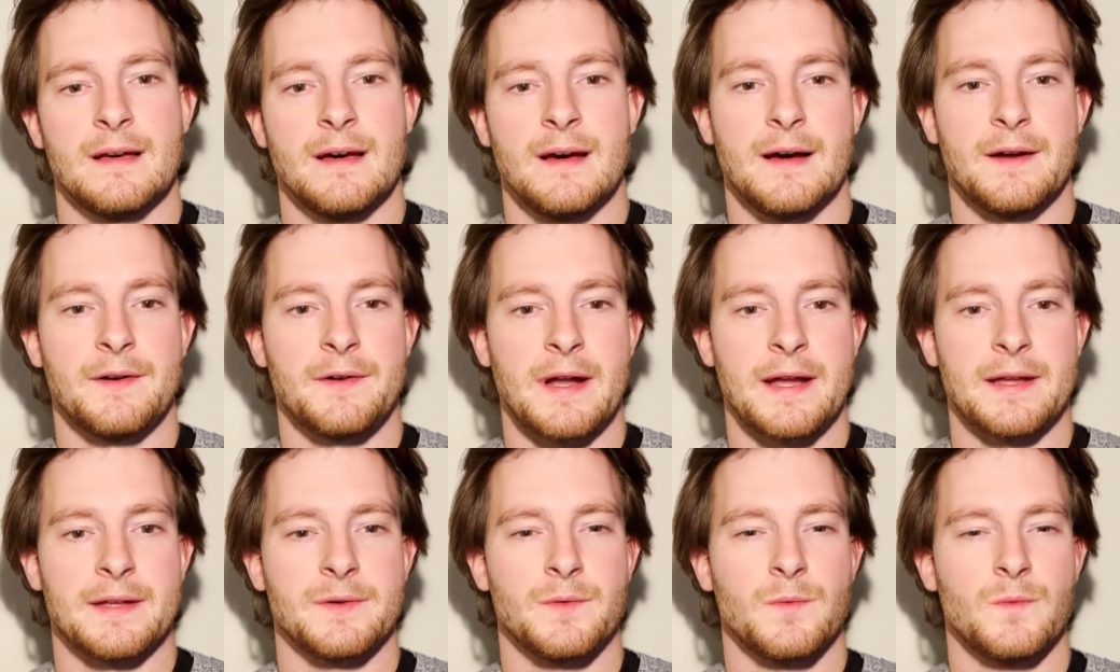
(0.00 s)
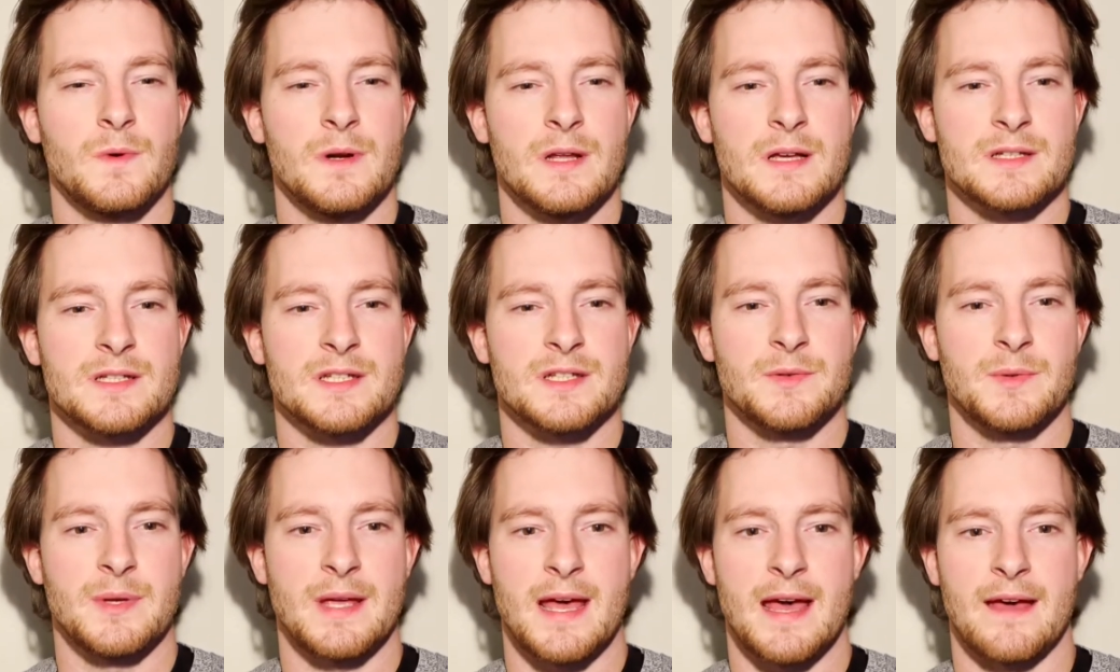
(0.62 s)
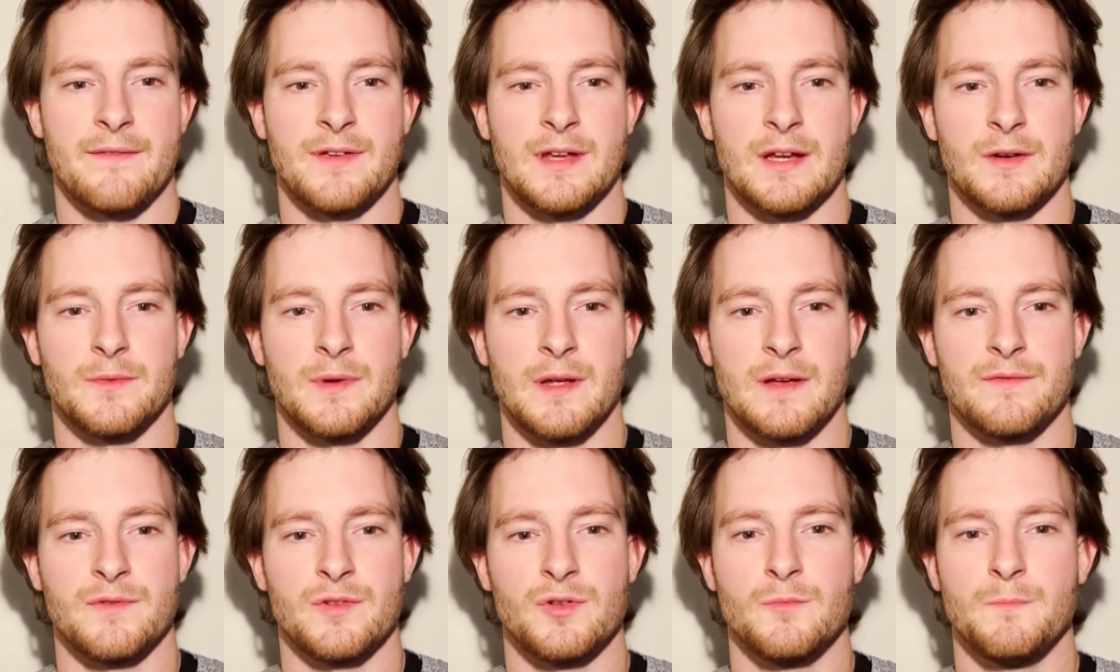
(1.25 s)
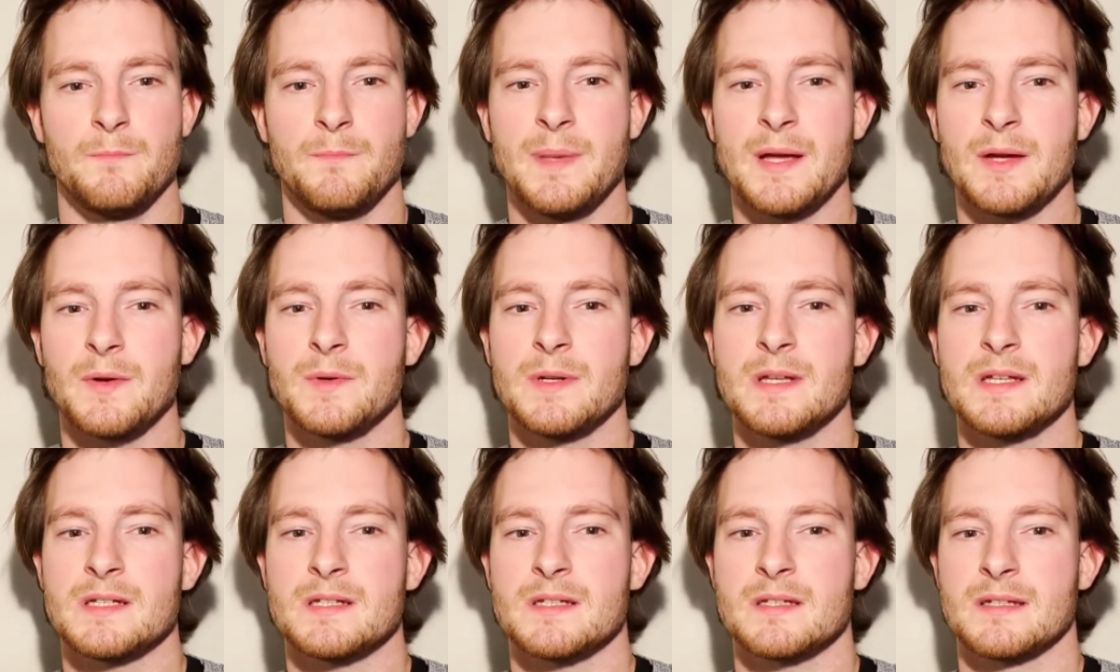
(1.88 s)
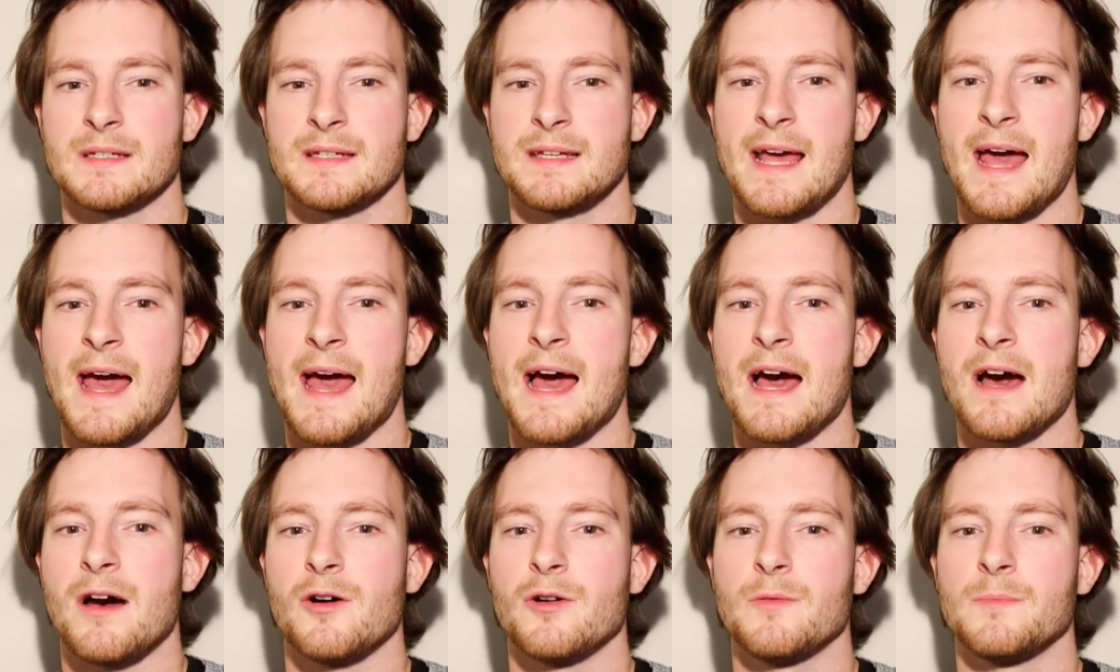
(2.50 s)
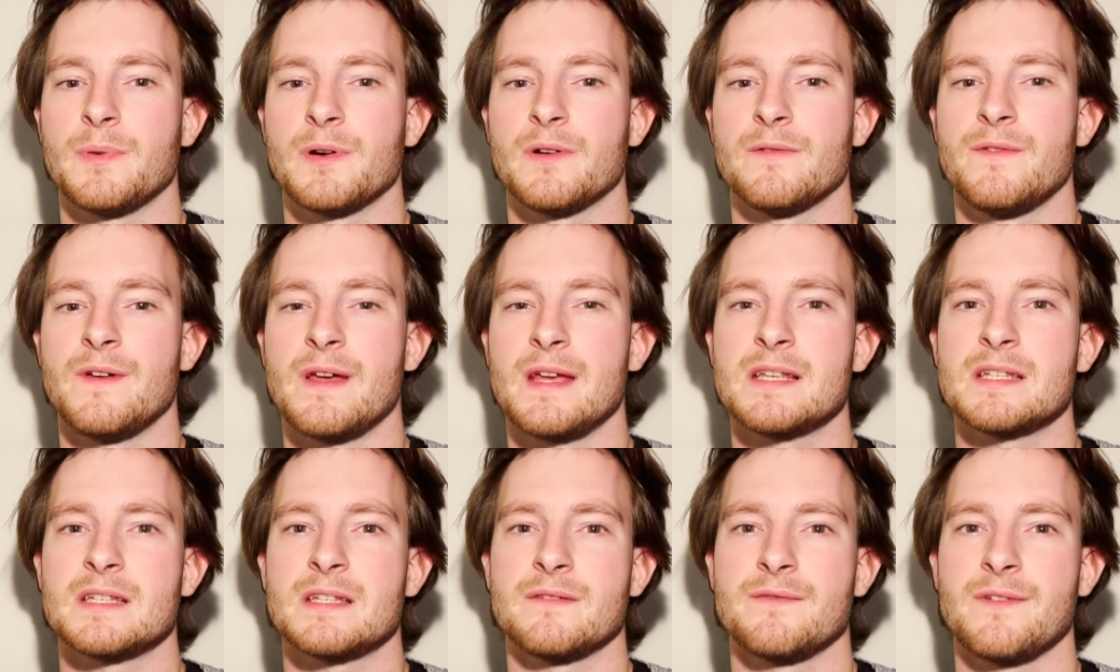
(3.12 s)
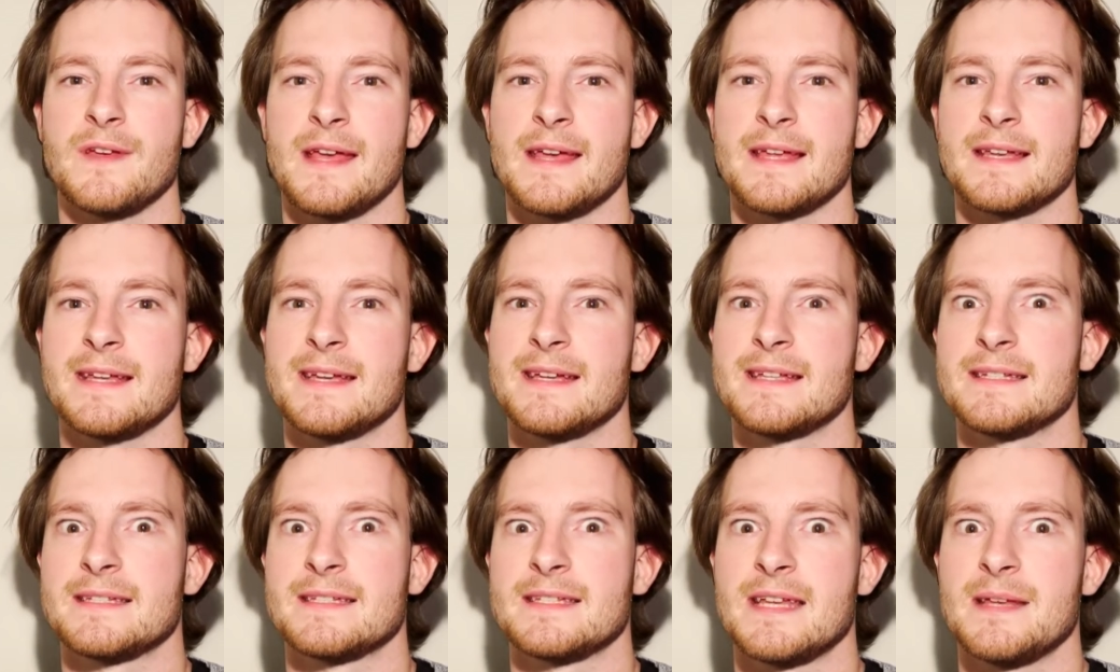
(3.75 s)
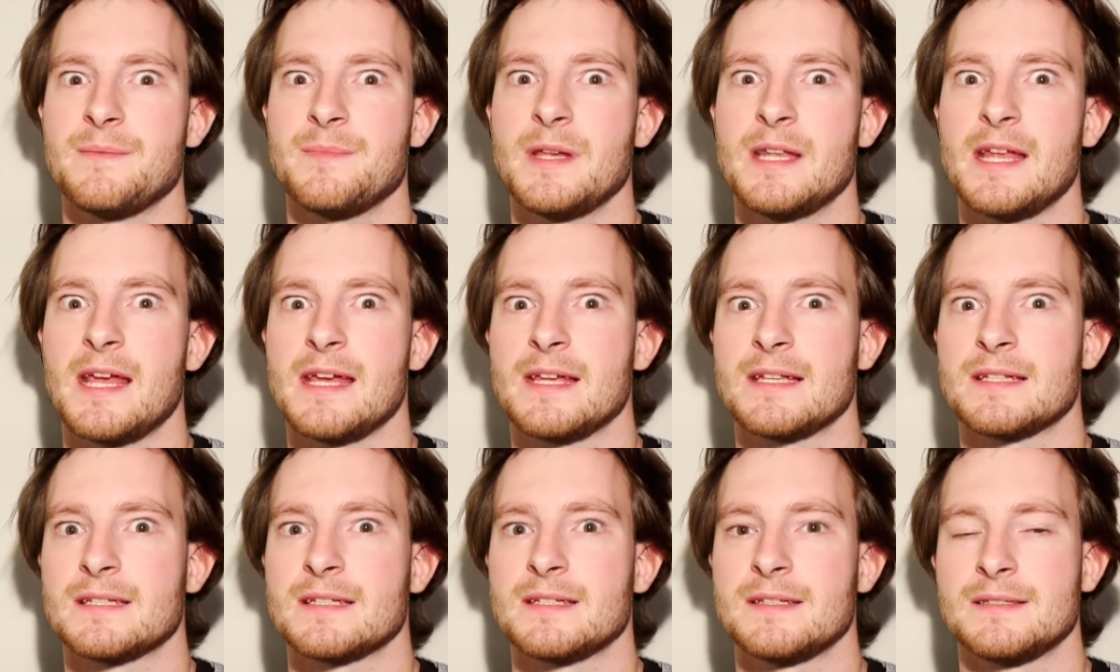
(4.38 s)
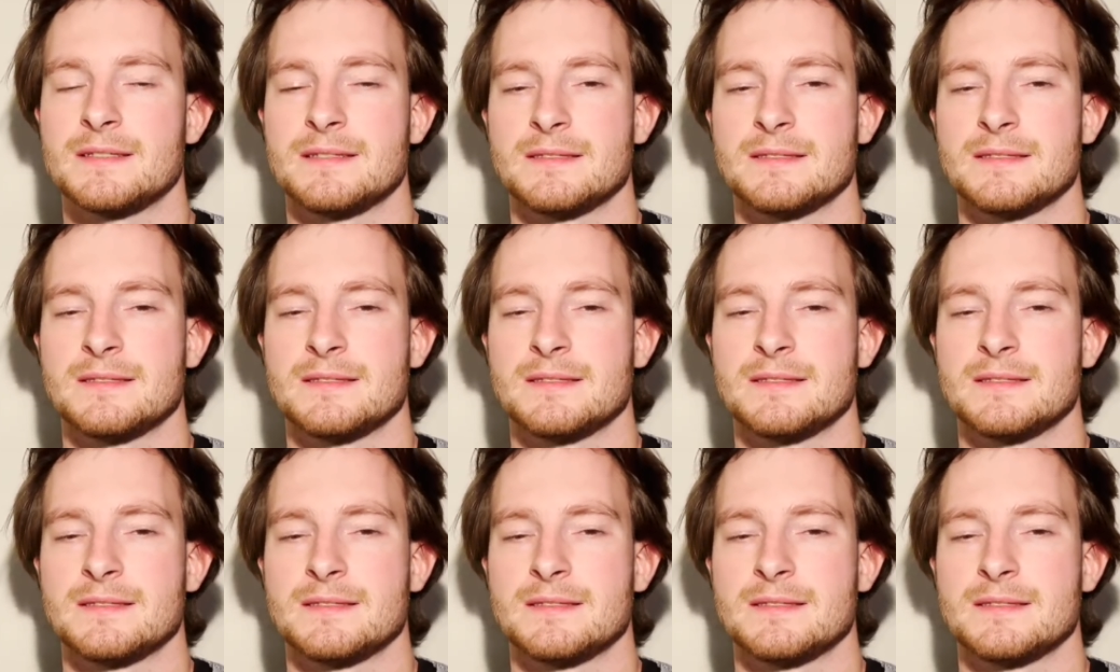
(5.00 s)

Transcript: All right, what else do we have here? We have ubiquitous, cow, pervasive, and intimidate.